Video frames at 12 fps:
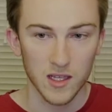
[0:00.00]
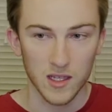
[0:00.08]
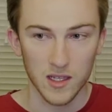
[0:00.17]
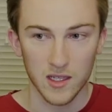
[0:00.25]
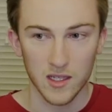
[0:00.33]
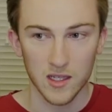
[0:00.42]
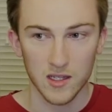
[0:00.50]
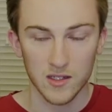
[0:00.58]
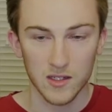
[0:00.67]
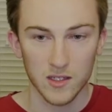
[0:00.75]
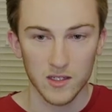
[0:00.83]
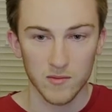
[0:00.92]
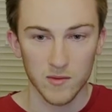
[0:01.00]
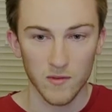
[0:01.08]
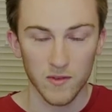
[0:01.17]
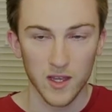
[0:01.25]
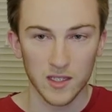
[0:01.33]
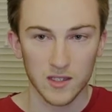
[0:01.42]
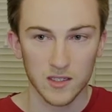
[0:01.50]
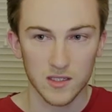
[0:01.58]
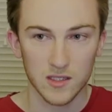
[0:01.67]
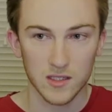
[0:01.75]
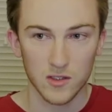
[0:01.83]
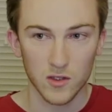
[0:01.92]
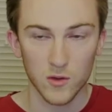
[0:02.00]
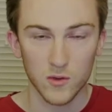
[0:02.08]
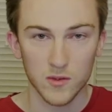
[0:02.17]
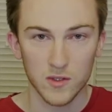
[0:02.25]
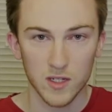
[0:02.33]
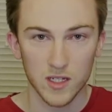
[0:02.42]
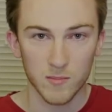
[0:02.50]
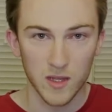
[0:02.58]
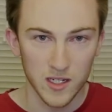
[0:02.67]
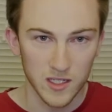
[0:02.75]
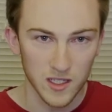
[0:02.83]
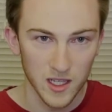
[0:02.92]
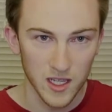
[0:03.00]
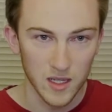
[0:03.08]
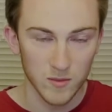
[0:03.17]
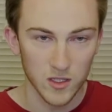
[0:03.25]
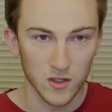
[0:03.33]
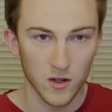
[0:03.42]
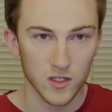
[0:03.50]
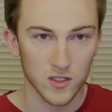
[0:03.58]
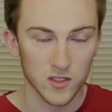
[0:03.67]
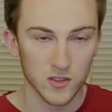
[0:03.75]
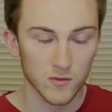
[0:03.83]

and the fact that it's its own independent game that costs